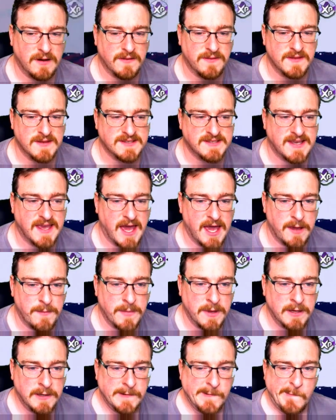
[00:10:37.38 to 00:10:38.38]
in this game.
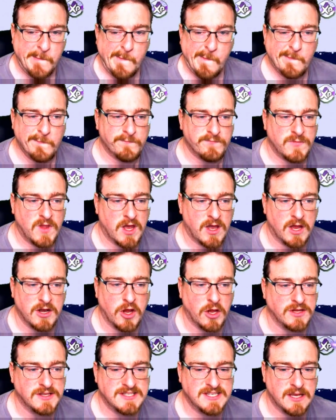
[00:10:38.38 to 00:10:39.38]
Like, I
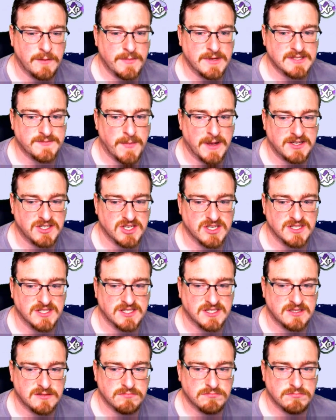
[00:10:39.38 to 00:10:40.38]
don't see him as much
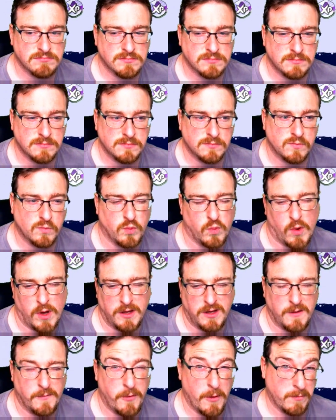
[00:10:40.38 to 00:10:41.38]
as what
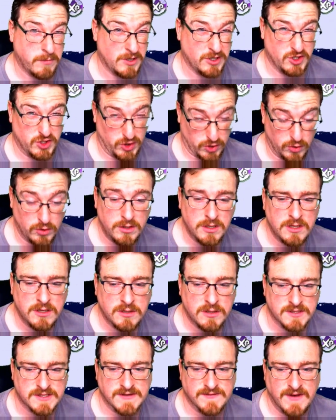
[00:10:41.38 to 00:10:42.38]
you probably should,
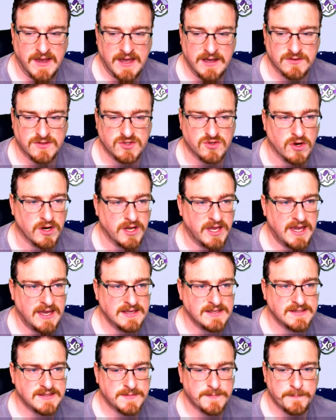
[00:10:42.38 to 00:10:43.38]
because of how strong he
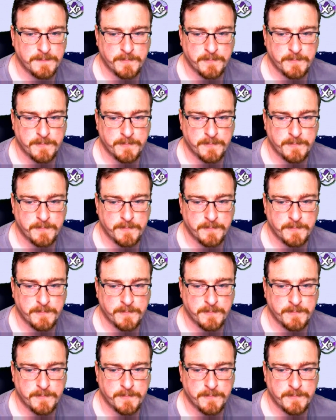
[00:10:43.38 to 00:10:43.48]
is.